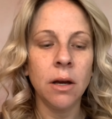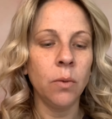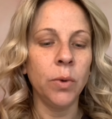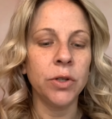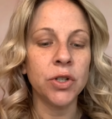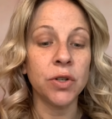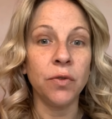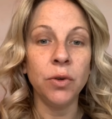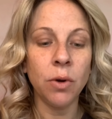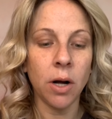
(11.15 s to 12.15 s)
with just a
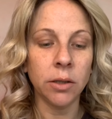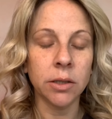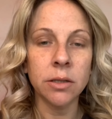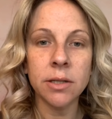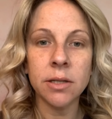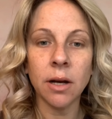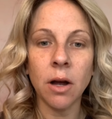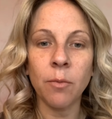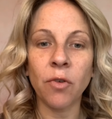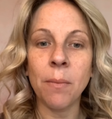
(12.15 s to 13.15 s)
few colors that
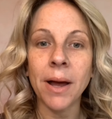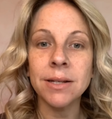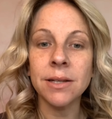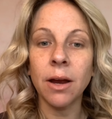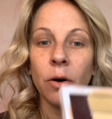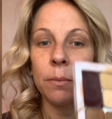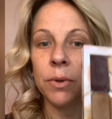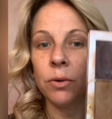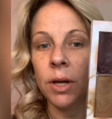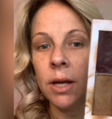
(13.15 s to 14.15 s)
come from Mascara
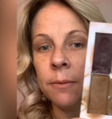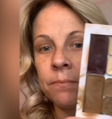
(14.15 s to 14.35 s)
Beauty.